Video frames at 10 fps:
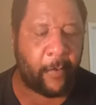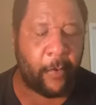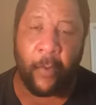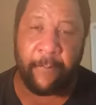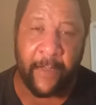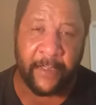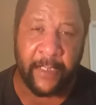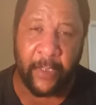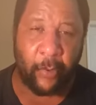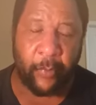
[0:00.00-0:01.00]
No flesh
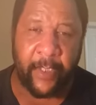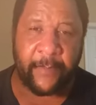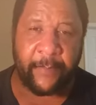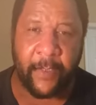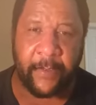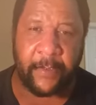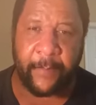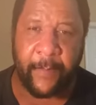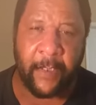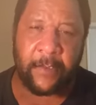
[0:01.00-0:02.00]
can glory in his presence
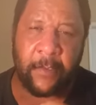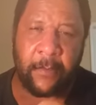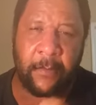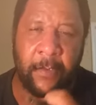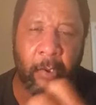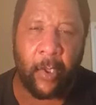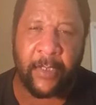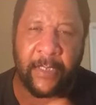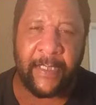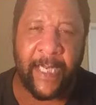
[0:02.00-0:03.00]
because the Lord
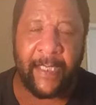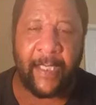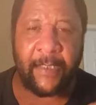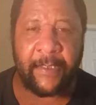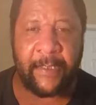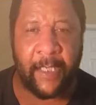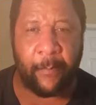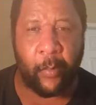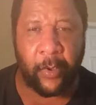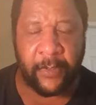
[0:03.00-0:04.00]
does not
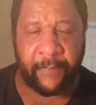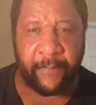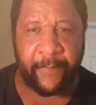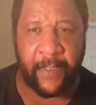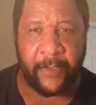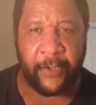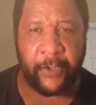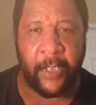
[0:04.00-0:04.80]
accept works of the flesh.